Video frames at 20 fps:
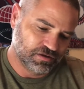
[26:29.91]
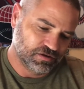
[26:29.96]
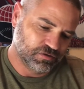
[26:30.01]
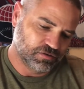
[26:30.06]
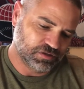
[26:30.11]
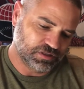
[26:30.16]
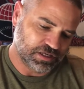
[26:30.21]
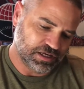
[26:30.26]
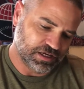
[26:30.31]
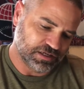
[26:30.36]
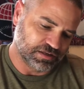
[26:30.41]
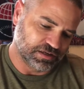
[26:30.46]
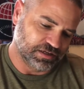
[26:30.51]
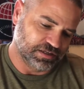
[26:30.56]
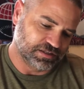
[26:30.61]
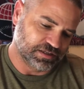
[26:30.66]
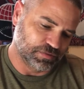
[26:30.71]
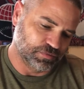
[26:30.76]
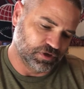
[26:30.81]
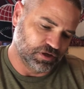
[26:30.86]
What the heck, did he
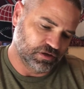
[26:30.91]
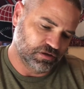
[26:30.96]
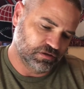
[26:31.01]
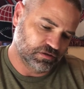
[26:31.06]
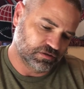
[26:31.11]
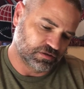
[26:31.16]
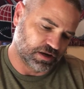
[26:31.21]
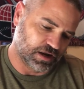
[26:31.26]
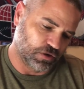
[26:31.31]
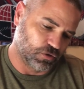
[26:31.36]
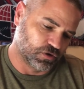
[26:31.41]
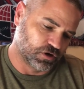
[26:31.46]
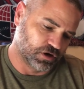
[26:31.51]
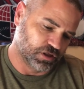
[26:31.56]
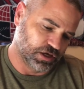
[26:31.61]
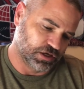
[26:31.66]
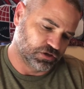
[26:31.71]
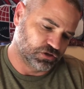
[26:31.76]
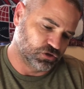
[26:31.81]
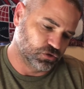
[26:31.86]
send me? Did I order
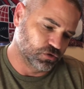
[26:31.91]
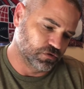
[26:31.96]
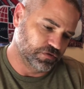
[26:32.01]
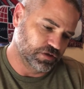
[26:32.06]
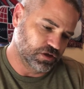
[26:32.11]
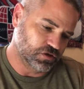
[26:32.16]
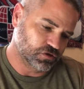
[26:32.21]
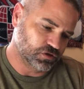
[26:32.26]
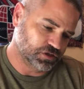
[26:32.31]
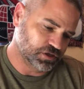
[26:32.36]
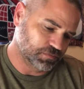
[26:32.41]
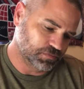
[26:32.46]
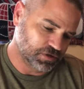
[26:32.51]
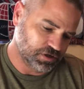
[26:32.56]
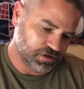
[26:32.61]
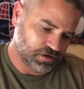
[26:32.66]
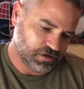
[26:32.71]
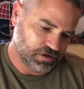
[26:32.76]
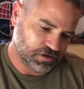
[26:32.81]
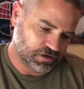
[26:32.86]
like two of each or something?
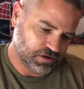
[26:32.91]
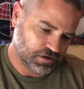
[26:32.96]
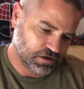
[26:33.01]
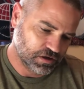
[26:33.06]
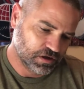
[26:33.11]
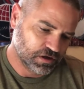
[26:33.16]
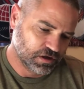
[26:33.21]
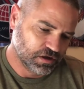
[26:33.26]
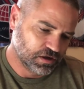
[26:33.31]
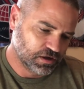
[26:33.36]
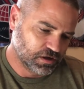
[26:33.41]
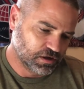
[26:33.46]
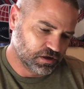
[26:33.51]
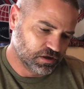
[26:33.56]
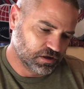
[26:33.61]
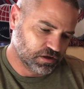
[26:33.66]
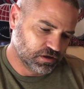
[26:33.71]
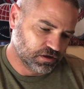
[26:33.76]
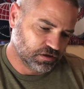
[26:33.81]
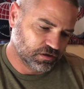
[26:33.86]

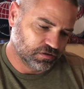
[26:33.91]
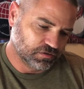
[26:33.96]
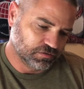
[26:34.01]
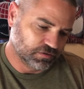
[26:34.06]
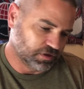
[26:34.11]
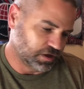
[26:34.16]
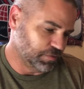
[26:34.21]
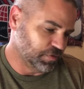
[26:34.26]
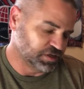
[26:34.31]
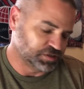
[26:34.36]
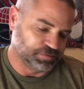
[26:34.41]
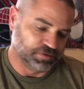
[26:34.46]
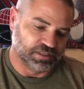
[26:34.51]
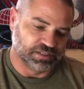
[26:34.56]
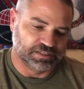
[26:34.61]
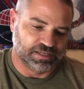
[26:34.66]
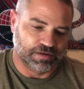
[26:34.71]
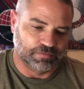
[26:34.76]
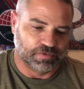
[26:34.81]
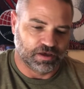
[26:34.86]
I must be the
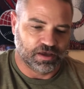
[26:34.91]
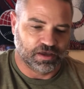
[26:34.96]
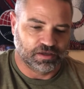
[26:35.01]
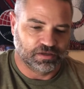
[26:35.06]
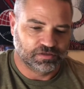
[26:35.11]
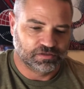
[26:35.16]
same guy.